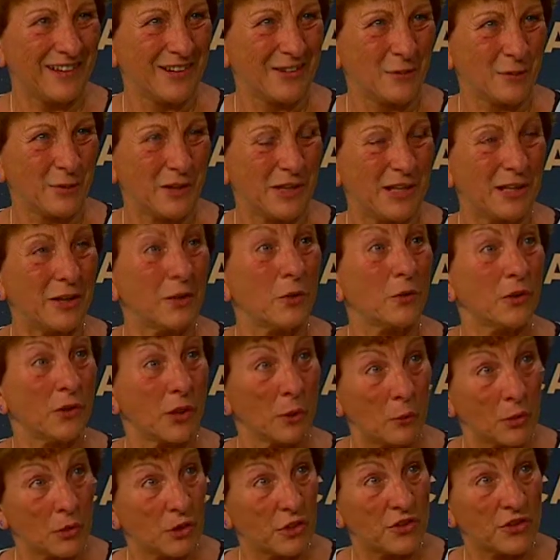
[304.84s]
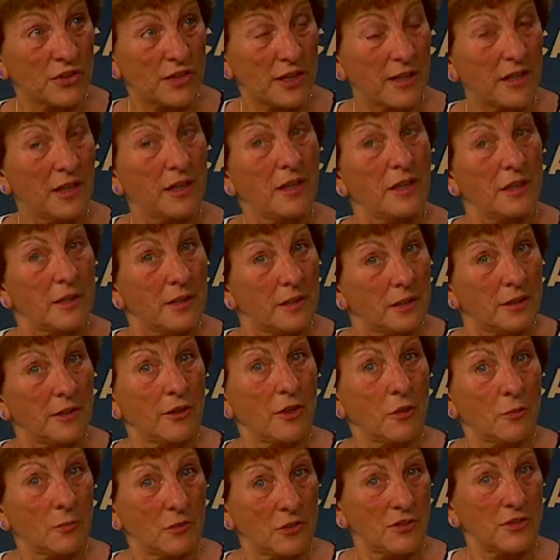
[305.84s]
reading, and then we're going to say,
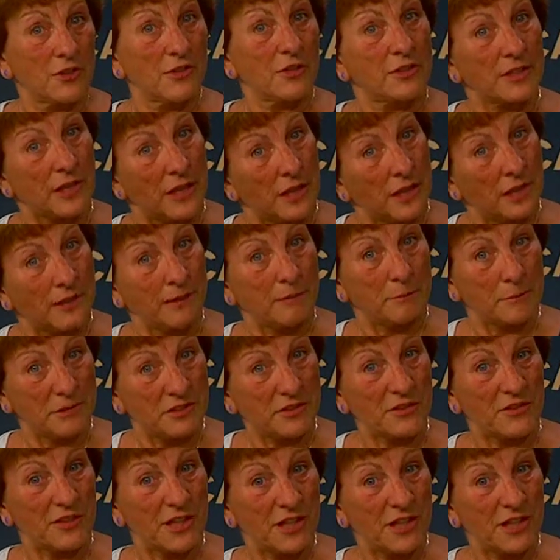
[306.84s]
Mrs.